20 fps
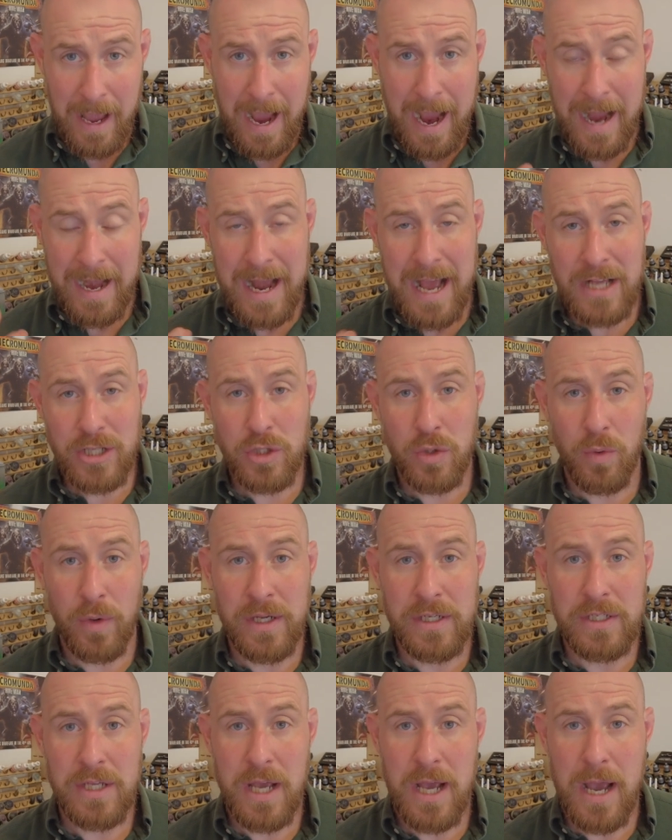And as
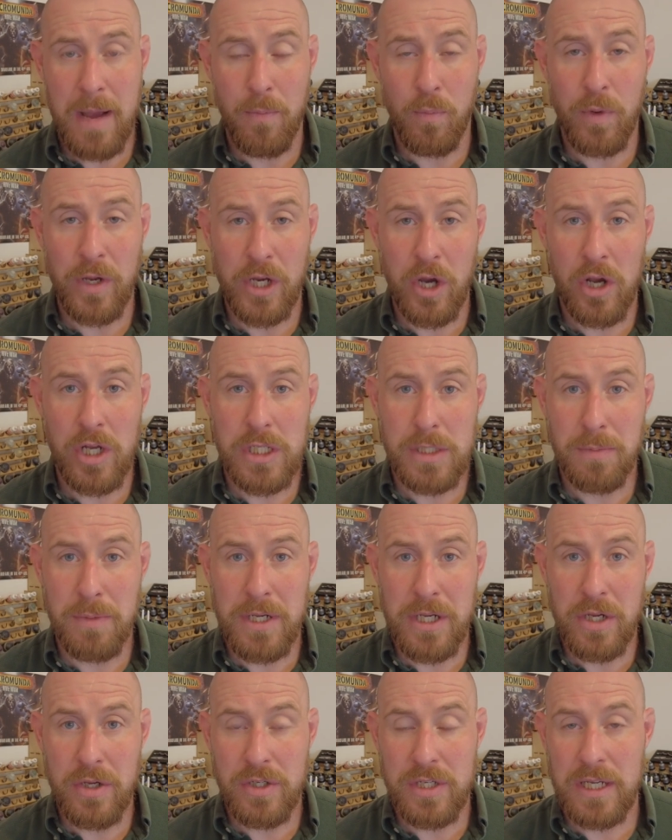always, we're going to
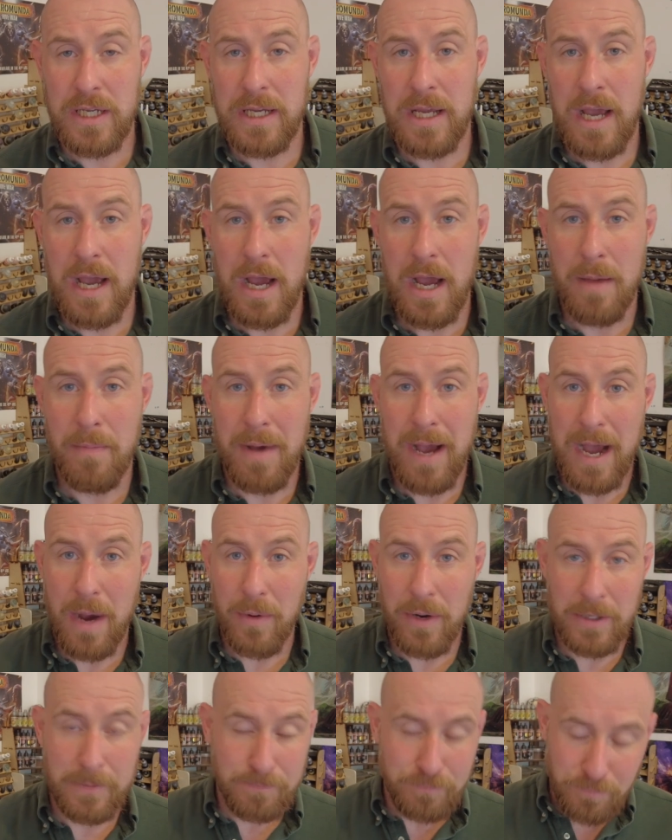be using
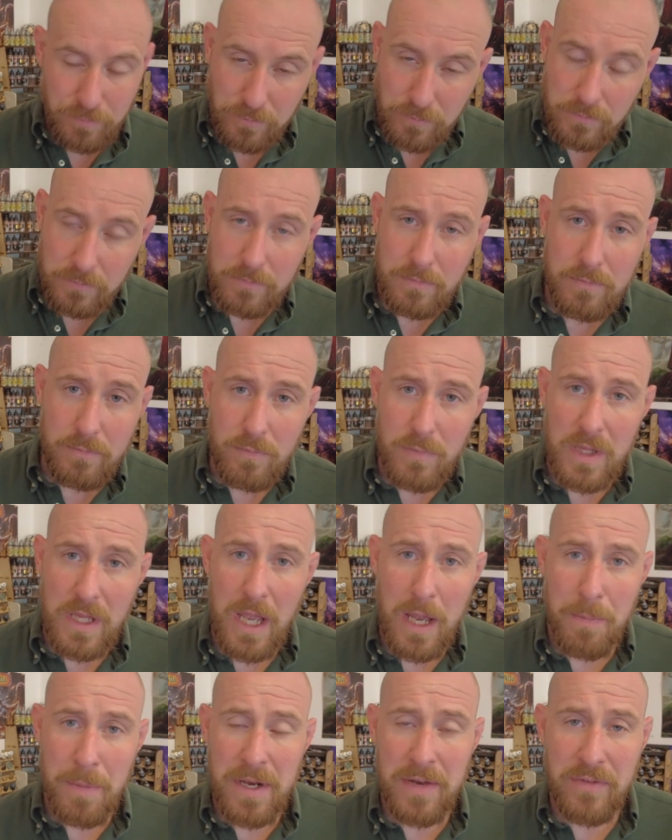
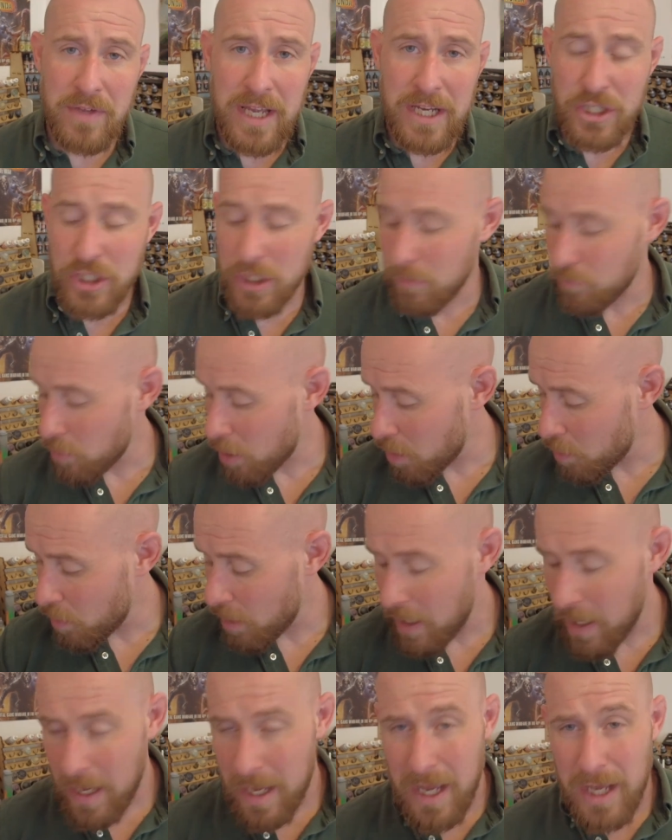a bit of kitchen roll.